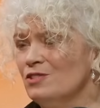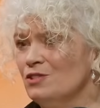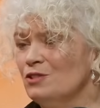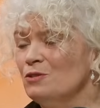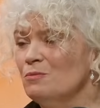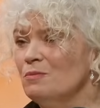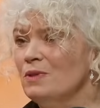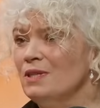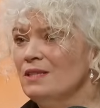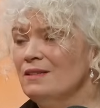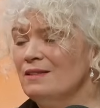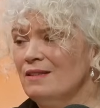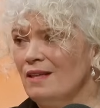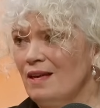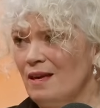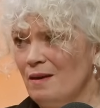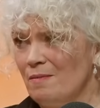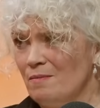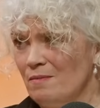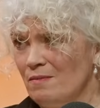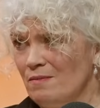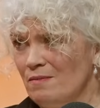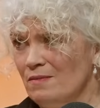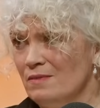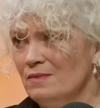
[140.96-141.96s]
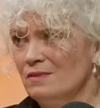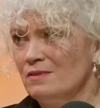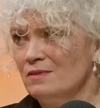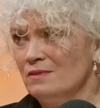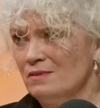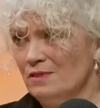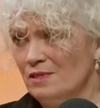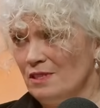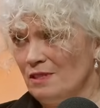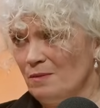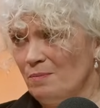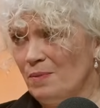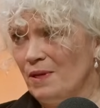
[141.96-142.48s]
to meet them
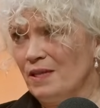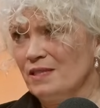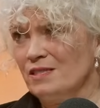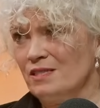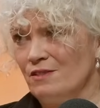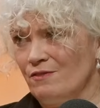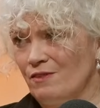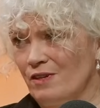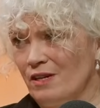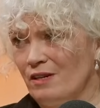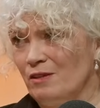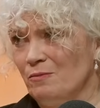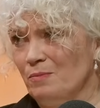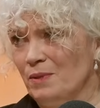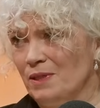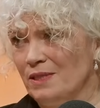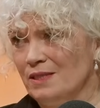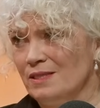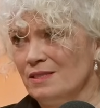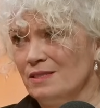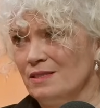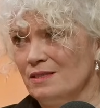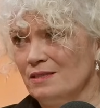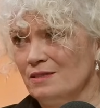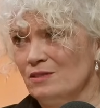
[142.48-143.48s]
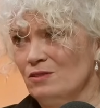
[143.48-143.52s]
to the best of our ability.